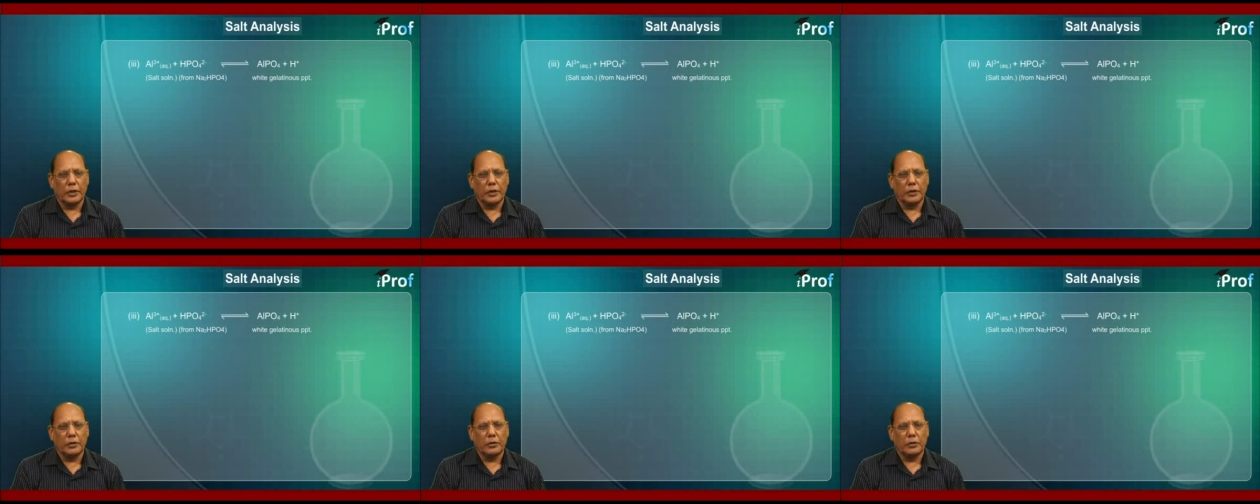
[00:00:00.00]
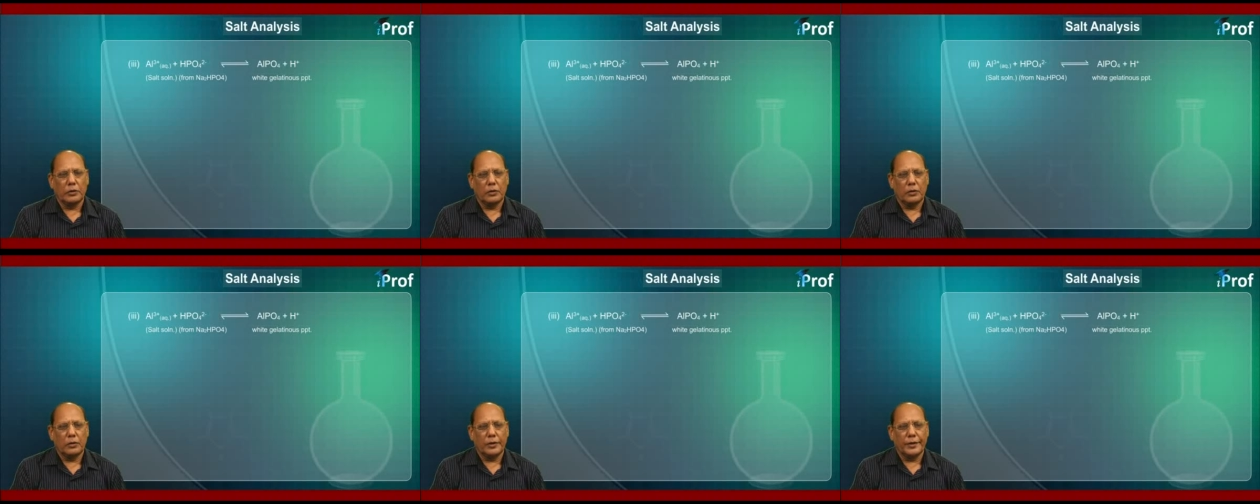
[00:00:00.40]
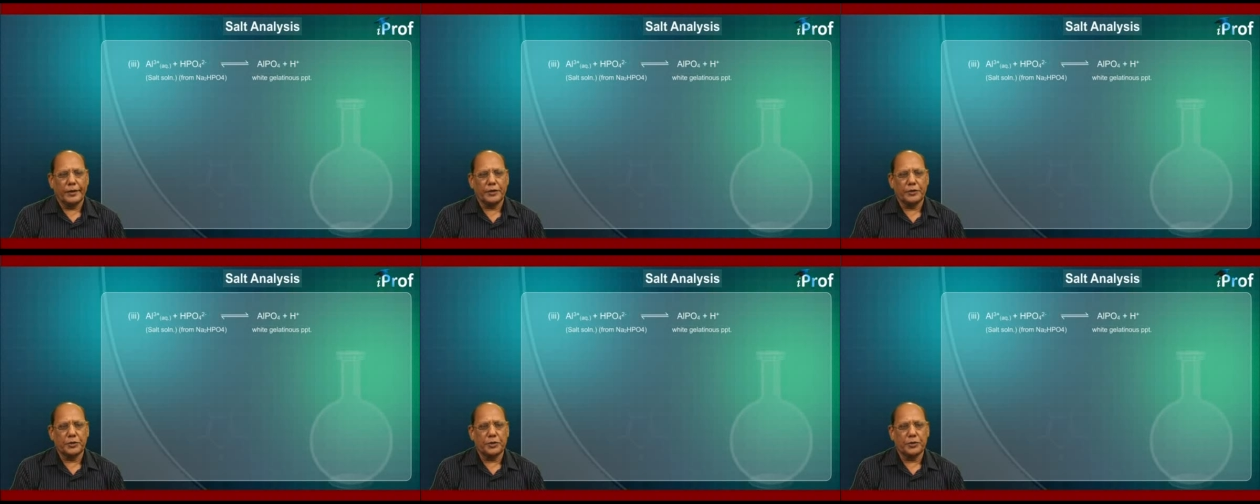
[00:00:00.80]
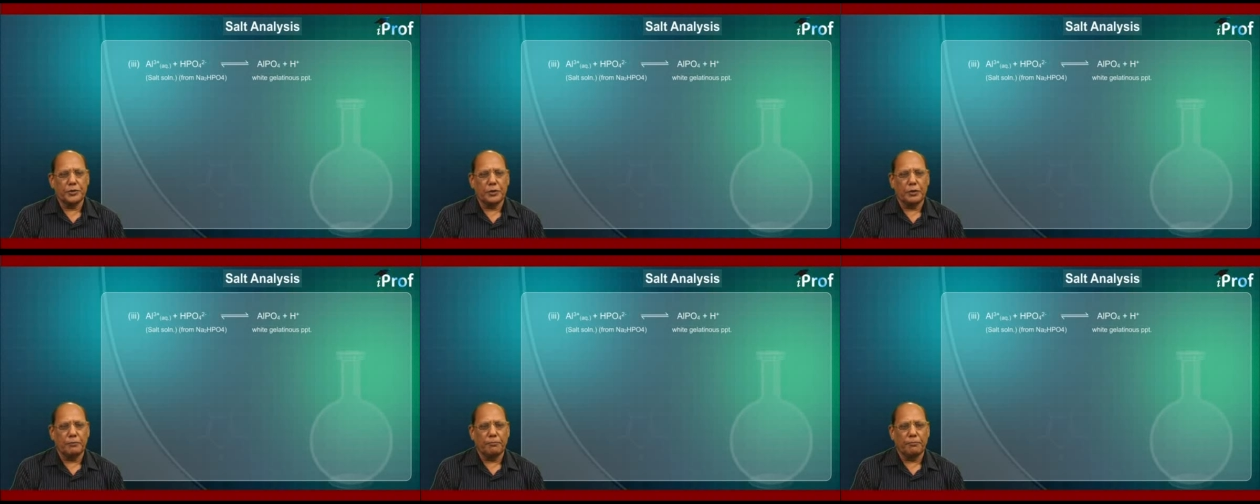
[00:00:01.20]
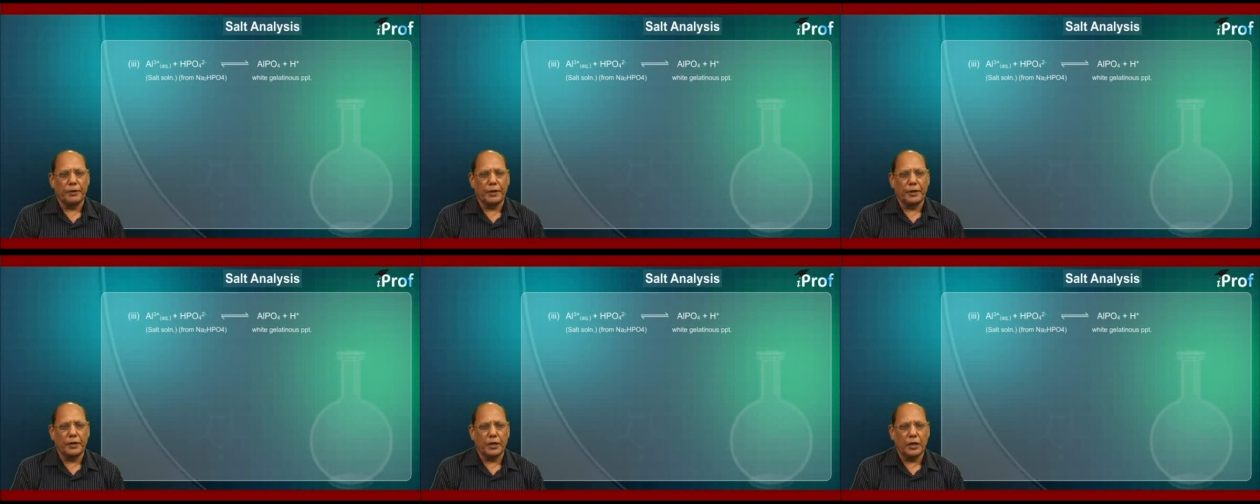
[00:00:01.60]
Then reactions of
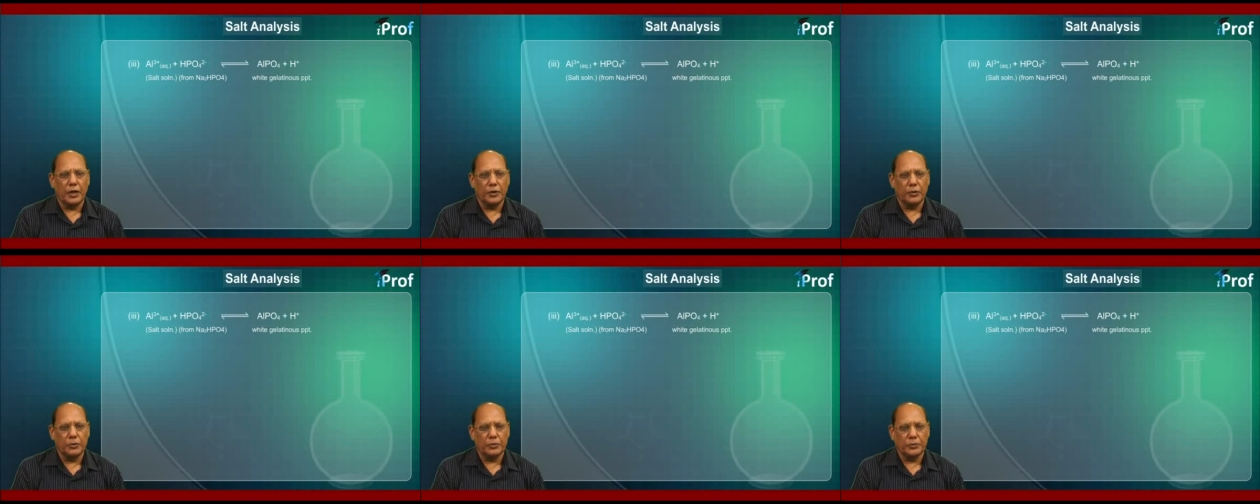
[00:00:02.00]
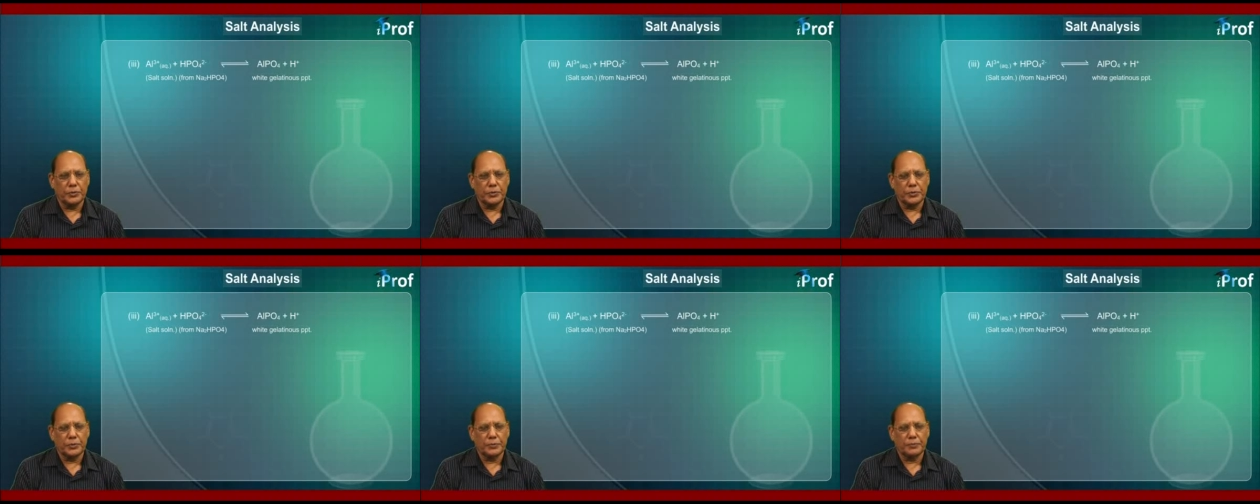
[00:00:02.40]
ferric ions.